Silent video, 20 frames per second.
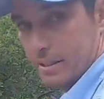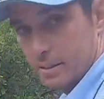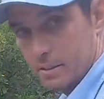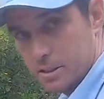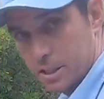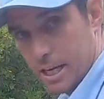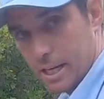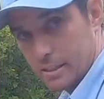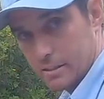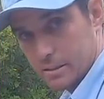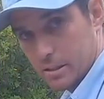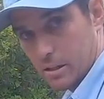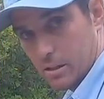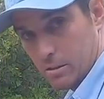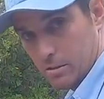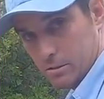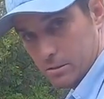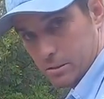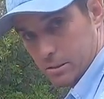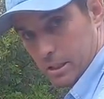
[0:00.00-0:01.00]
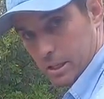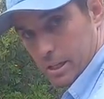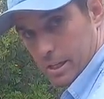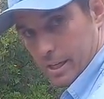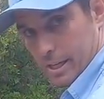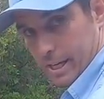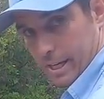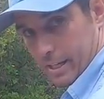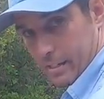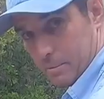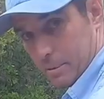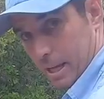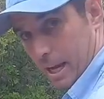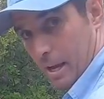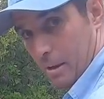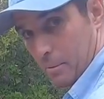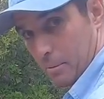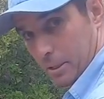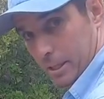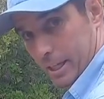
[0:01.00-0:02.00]
the jack's holes and to be
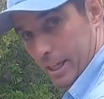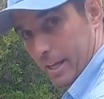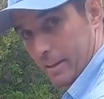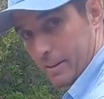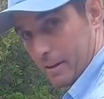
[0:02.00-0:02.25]
able to get